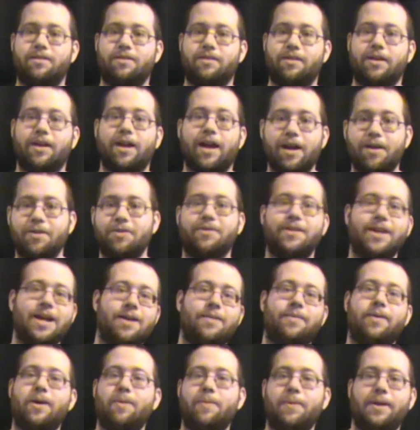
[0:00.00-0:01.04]
And like I
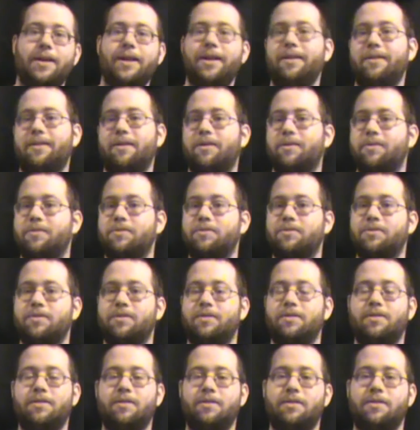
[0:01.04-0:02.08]
understand why we need
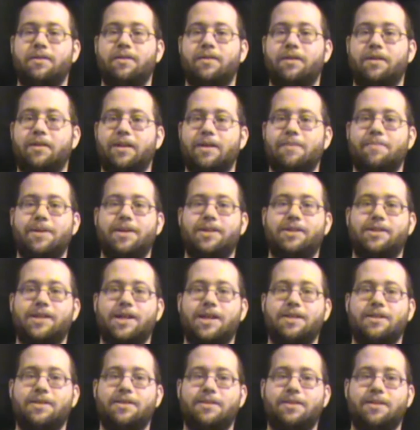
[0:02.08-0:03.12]
those. That makes
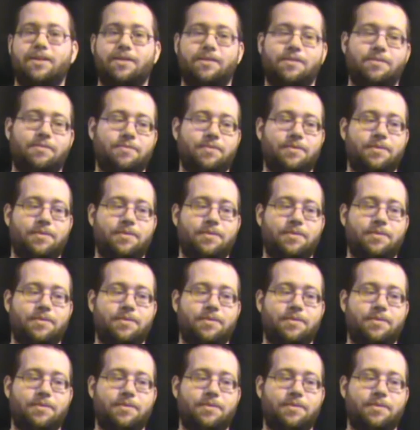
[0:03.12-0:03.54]
sense to